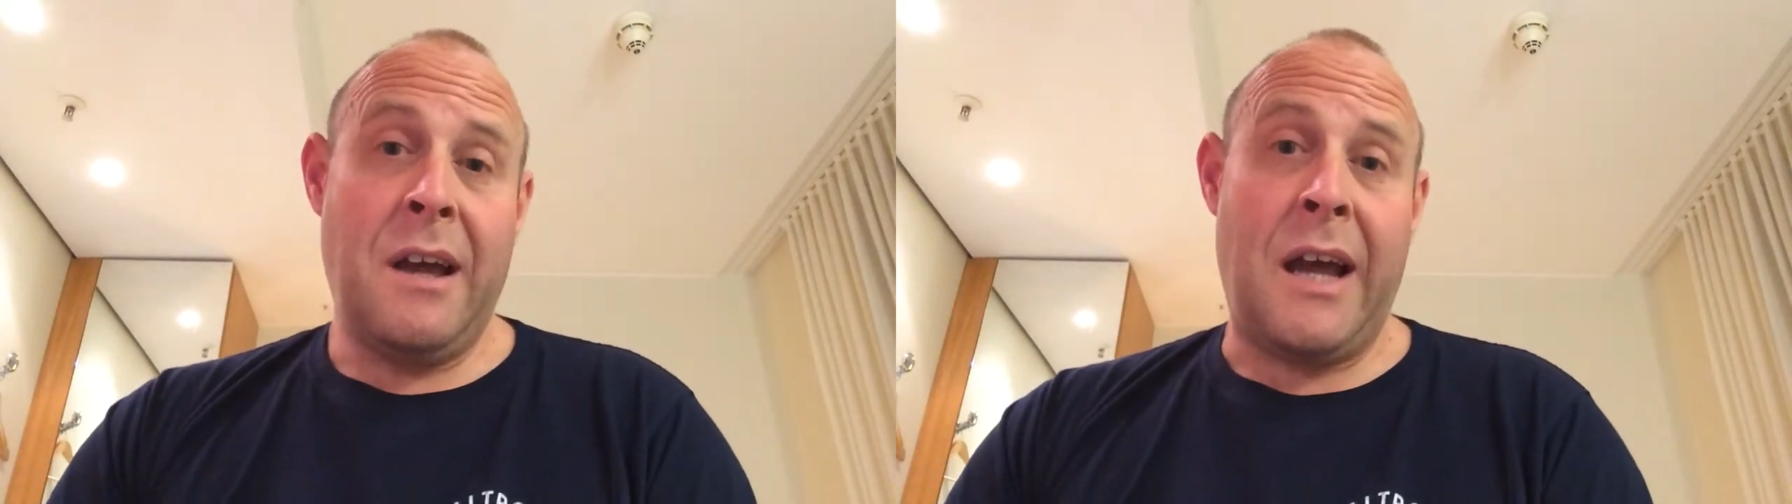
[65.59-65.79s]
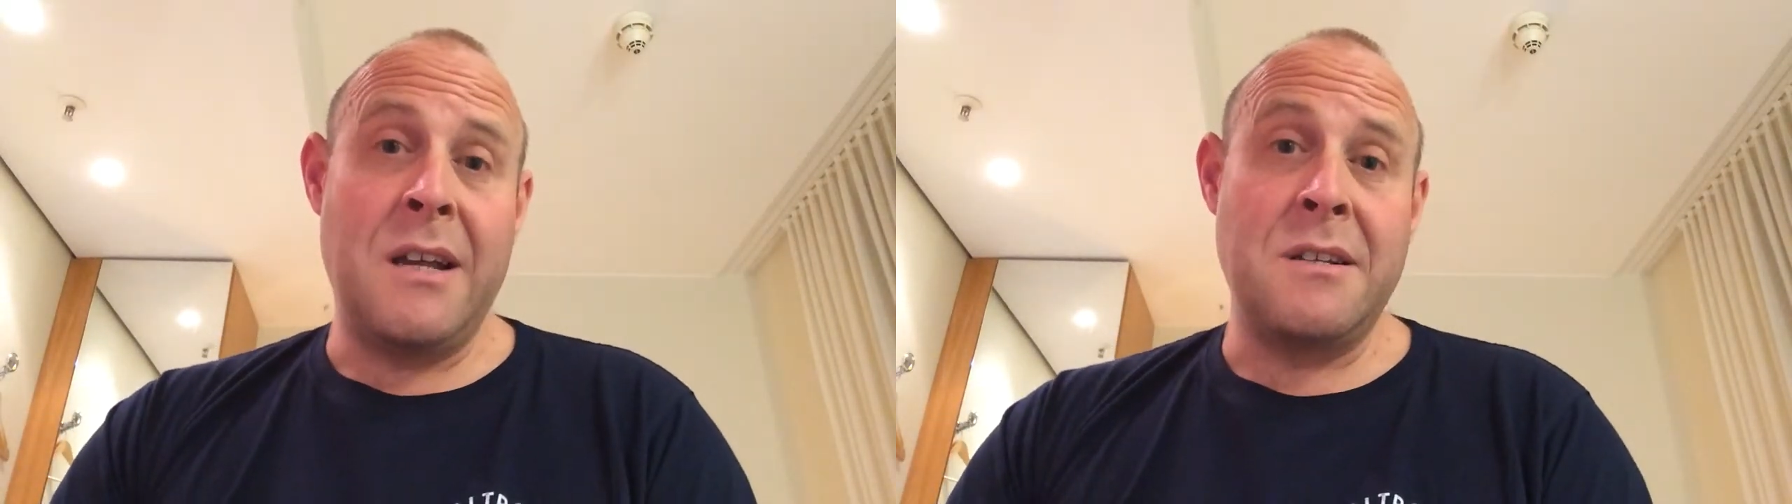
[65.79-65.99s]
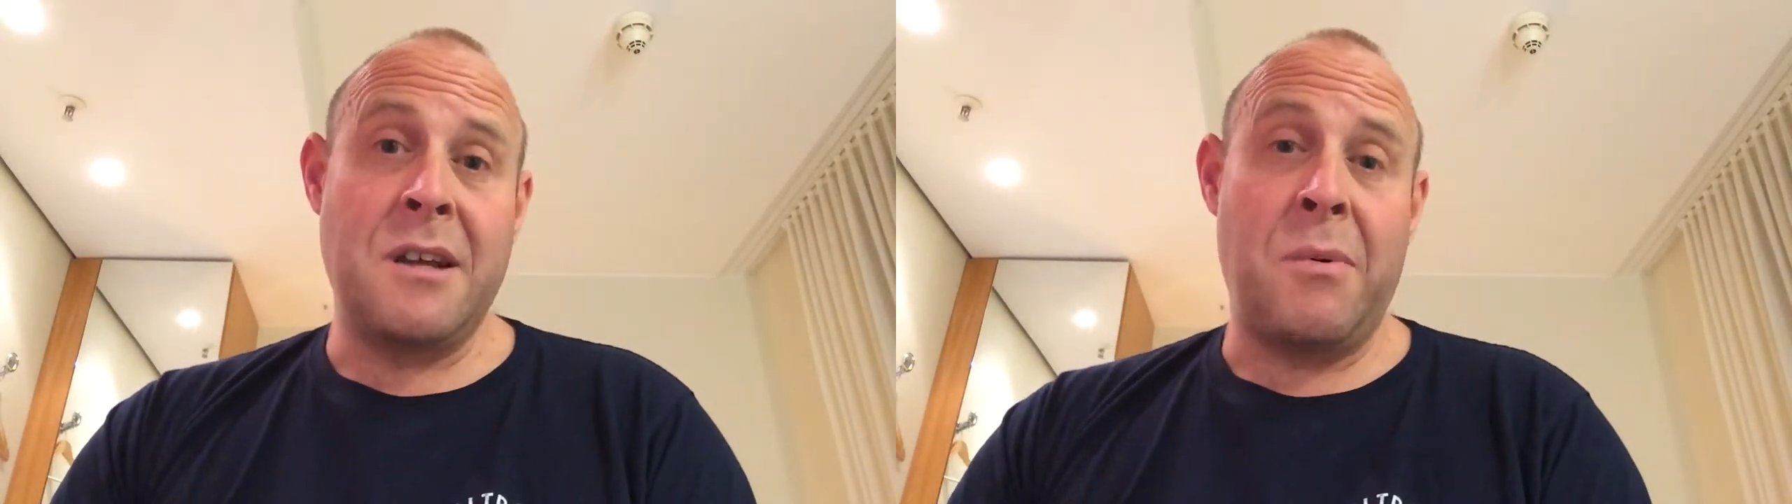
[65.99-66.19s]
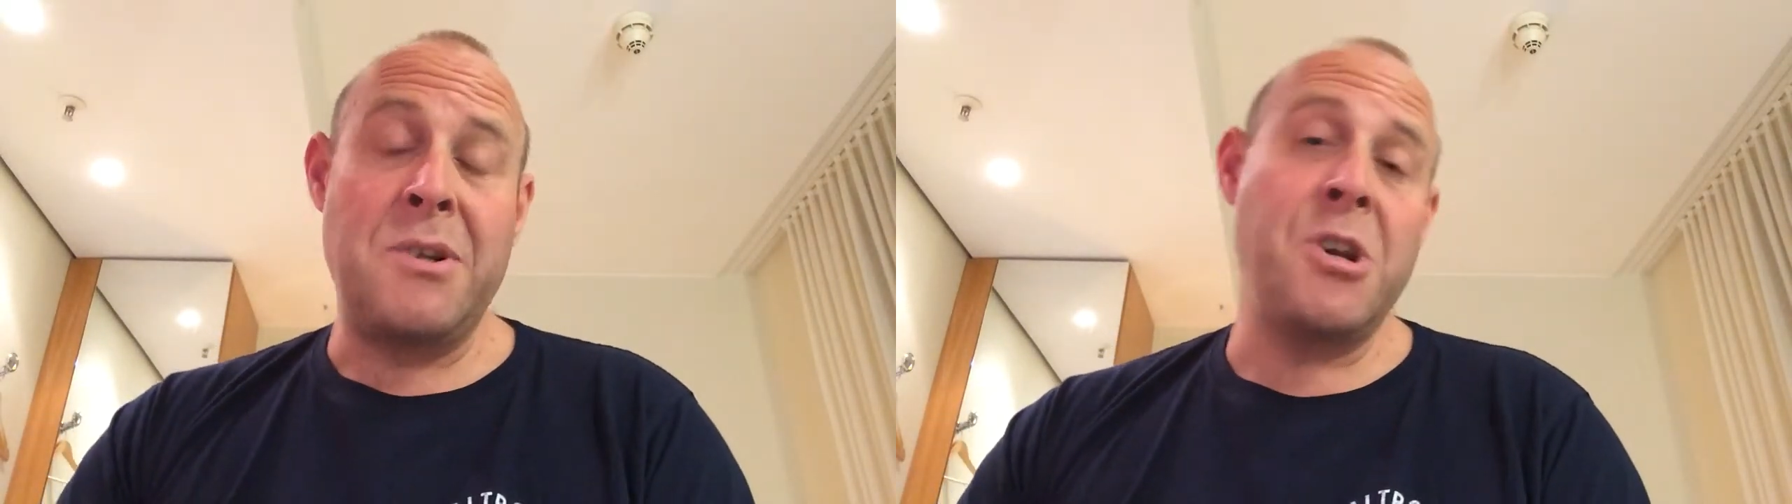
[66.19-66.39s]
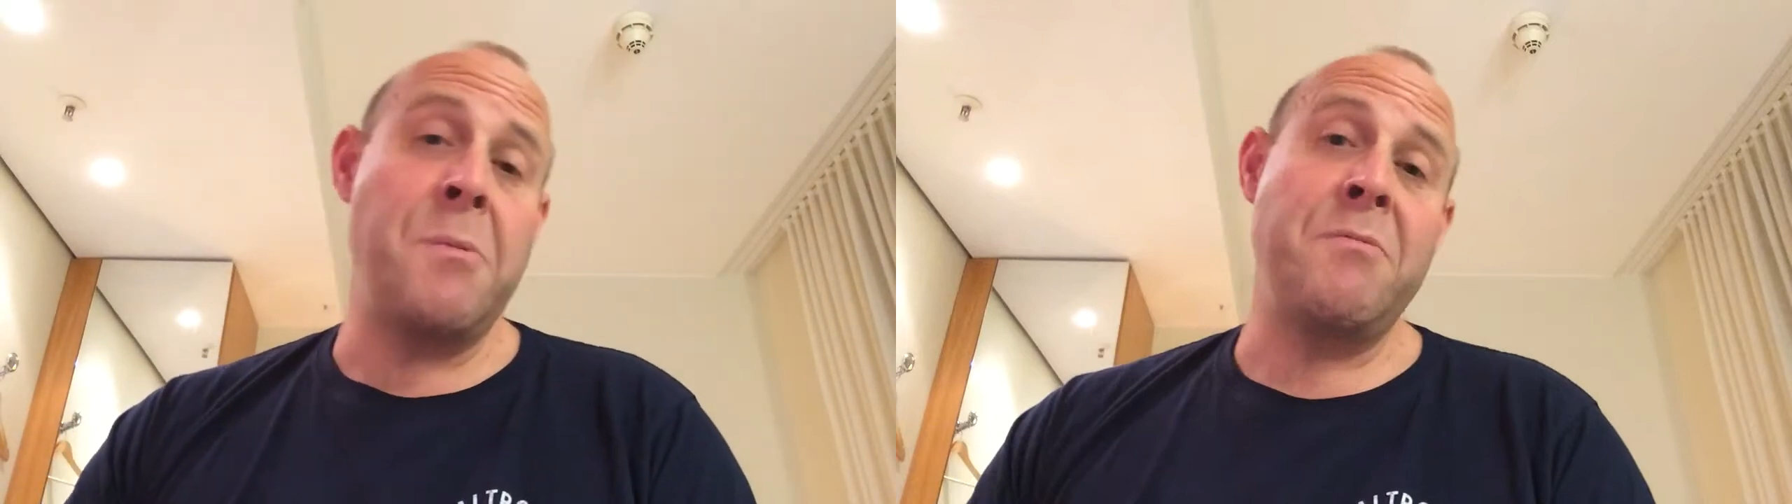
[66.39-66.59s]
And uh,
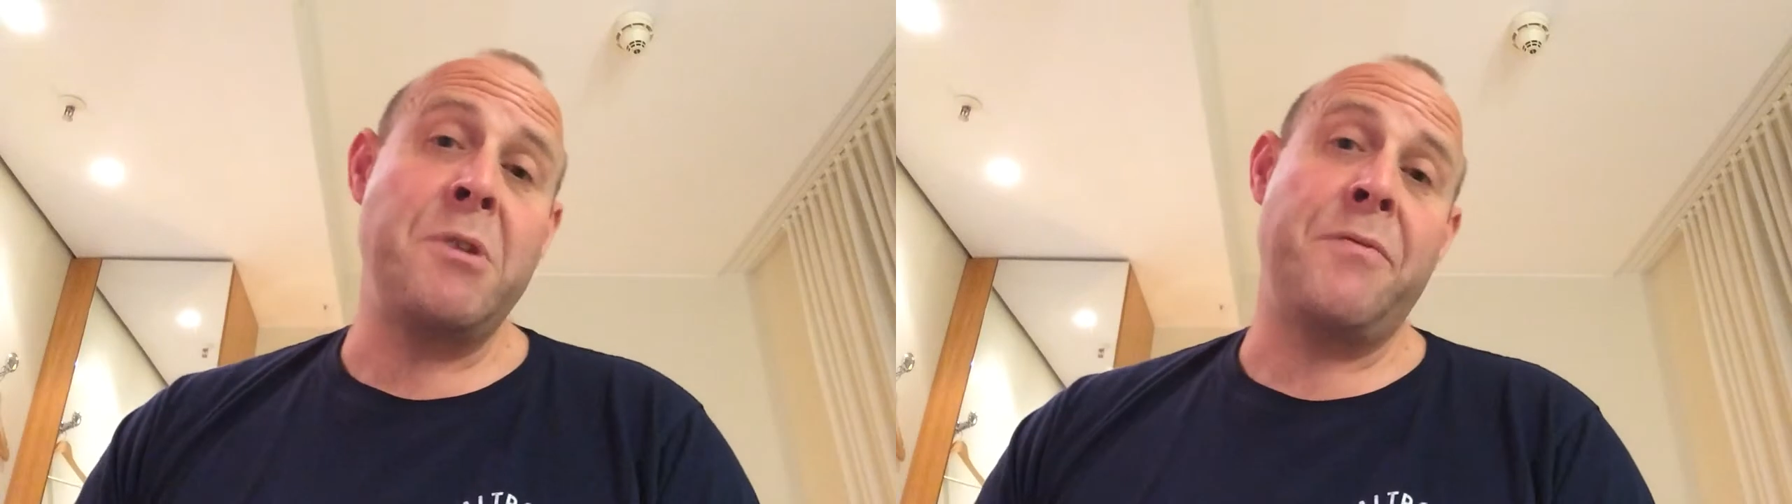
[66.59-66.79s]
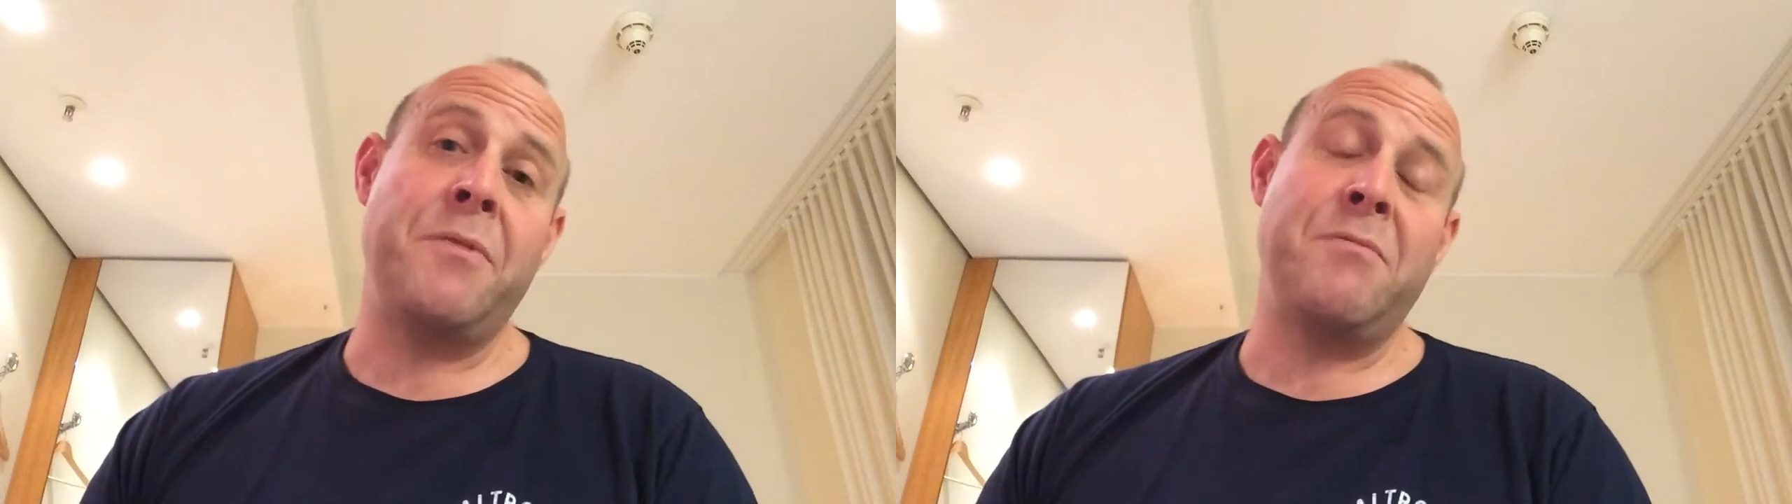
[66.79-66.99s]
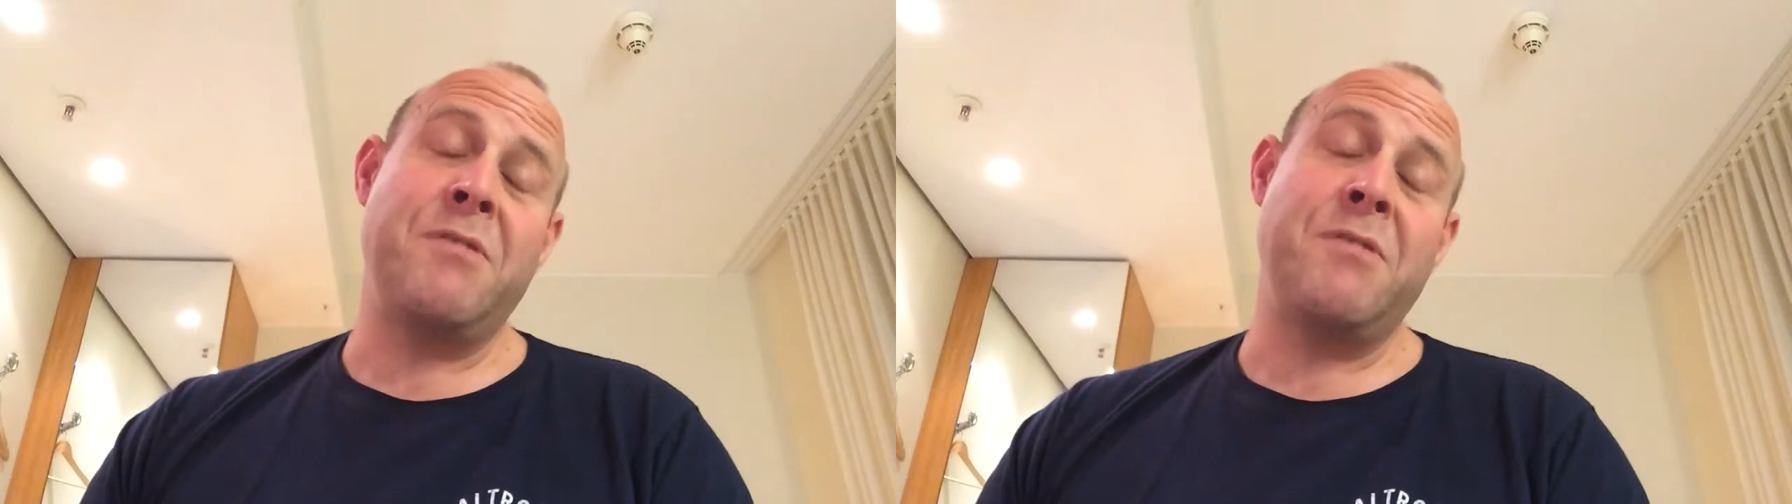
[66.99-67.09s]
when German reunif